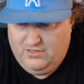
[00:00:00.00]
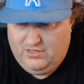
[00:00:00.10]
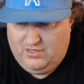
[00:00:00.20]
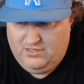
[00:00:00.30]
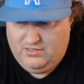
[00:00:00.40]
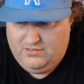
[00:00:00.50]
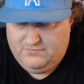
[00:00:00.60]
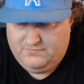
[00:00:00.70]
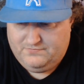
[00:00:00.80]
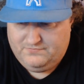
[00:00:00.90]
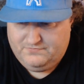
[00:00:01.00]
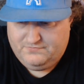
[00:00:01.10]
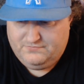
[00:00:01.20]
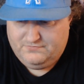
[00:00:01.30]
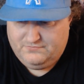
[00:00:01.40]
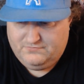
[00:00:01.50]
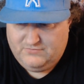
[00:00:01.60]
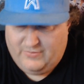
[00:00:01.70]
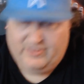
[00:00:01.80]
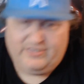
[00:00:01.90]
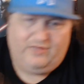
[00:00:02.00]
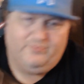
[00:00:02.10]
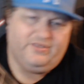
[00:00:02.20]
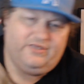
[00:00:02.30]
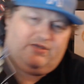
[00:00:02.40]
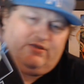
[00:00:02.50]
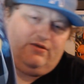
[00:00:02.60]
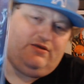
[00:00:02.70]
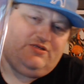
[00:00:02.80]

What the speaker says: I mean, look how big his